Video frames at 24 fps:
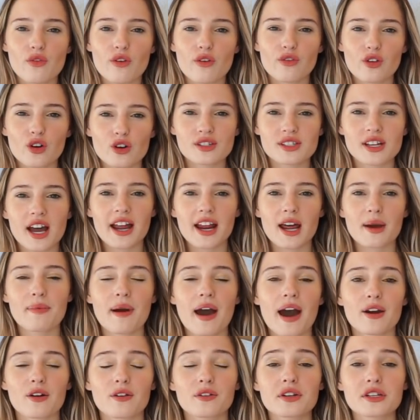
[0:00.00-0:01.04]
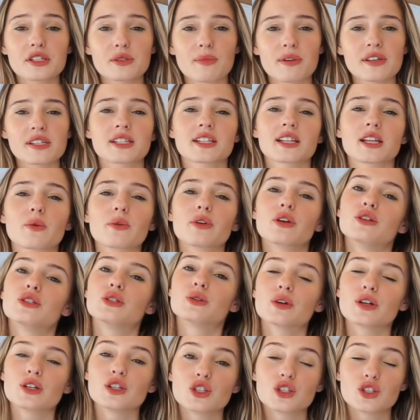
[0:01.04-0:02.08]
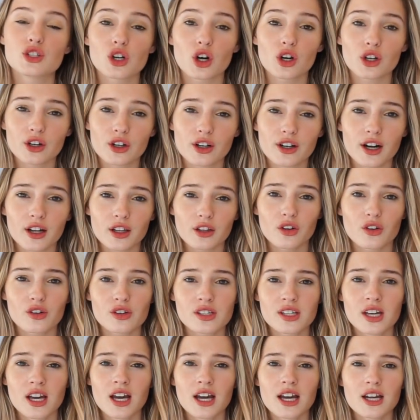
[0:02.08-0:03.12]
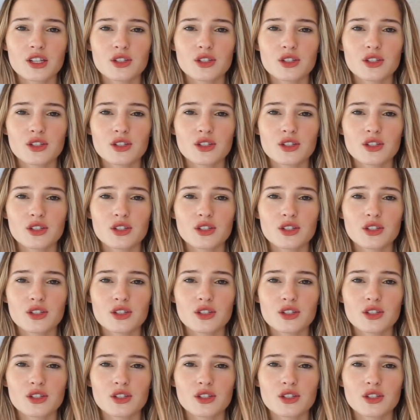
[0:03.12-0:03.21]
reverse tie-dye pattern is basically what you do on darker colors